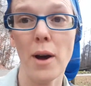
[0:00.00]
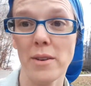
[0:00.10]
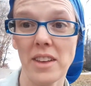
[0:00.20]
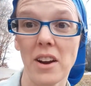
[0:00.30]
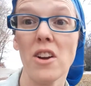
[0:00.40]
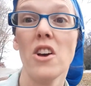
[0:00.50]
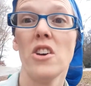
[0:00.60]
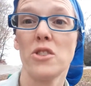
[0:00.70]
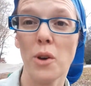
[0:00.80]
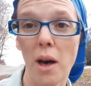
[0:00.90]
there
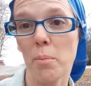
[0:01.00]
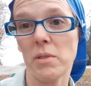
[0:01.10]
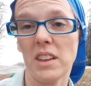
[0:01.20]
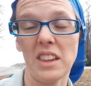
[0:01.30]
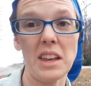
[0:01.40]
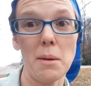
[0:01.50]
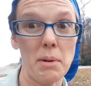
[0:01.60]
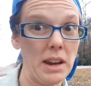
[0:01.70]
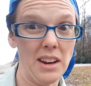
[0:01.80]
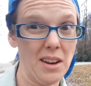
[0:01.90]
to help with the cleanup
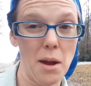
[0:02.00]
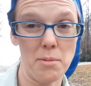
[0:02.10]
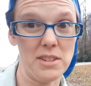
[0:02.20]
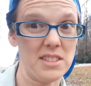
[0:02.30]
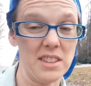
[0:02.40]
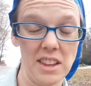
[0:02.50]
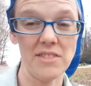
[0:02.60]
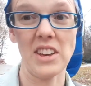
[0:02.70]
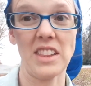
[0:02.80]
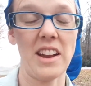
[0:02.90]
and ended up just
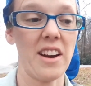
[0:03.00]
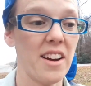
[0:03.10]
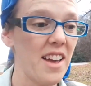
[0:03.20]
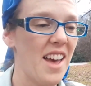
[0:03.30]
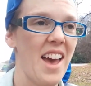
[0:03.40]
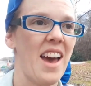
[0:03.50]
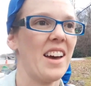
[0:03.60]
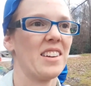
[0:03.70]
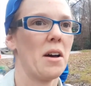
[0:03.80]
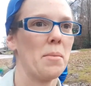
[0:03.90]
living there
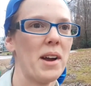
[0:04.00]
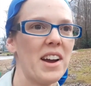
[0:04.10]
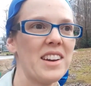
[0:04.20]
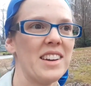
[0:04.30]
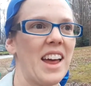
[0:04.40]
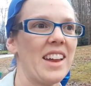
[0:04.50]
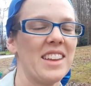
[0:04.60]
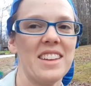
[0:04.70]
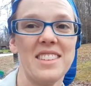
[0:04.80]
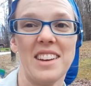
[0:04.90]
and got married and had
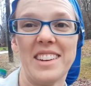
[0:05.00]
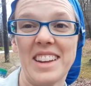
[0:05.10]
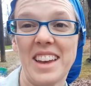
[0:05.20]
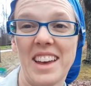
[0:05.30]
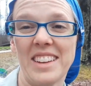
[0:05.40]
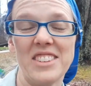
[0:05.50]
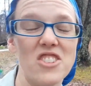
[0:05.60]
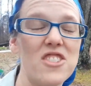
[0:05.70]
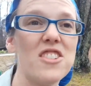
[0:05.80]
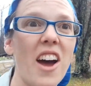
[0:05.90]
kids, and he had
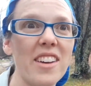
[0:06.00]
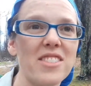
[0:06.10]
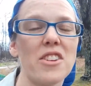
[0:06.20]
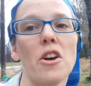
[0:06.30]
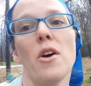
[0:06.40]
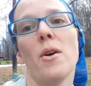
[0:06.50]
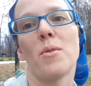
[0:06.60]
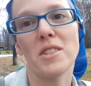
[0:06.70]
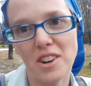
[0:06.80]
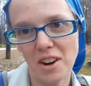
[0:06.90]
just
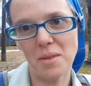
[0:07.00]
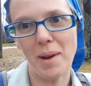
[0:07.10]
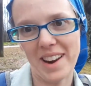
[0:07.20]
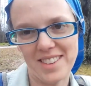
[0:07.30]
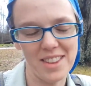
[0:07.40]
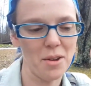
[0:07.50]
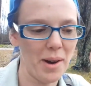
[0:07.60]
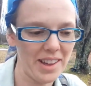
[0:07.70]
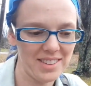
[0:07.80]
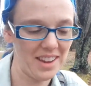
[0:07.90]
returned back to the
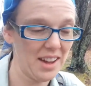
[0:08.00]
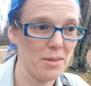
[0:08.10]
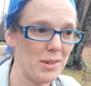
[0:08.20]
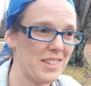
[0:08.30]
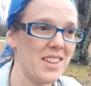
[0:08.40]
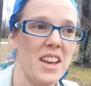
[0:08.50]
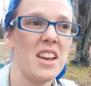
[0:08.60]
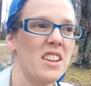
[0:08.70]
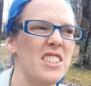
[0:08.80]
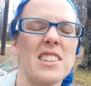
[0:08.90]
US and was
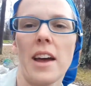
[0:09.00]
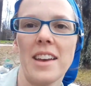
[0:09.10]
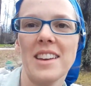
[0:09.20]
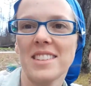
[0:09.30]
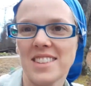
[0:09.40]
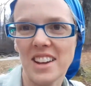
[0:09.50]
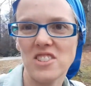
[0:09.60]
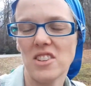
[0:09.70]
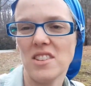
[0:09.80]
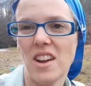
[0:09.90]
just hiking a
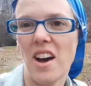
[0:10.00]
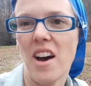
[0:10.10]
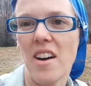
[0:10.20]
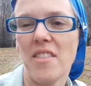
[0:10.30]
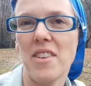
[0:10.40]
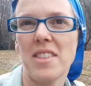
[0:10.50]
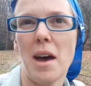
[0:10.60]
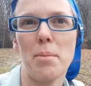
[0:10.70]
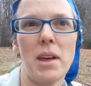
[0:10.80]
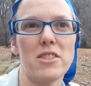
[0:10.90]
section of the
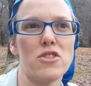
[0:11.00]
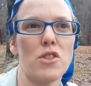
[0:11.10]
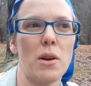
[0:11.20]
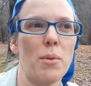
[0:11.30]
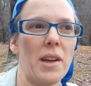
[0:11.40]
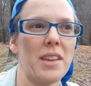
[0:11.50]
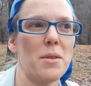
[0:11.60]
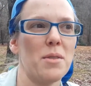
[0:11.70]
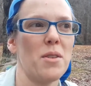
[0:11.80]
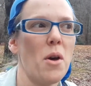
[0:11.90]
Appalachian Trail while
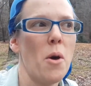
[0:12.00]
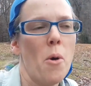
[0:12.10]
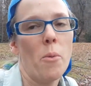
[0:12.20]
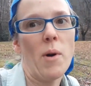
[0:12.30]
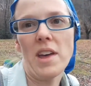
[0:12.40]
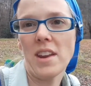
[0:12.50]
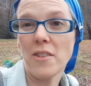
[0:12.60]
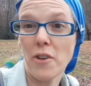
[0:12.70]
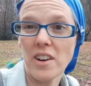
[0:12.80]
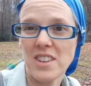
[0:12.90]
he was waiting
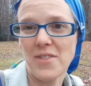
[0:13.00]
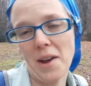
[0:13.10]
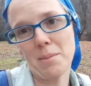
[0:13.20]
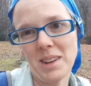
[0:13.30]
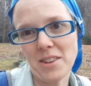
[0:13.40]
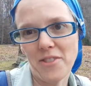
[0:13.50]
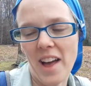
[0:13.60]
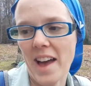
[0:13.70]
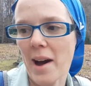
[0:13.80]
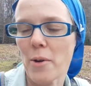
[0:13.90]
for his family to
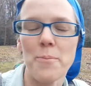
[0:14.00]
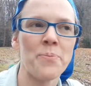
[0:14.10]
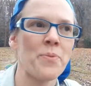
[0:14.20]
fly out.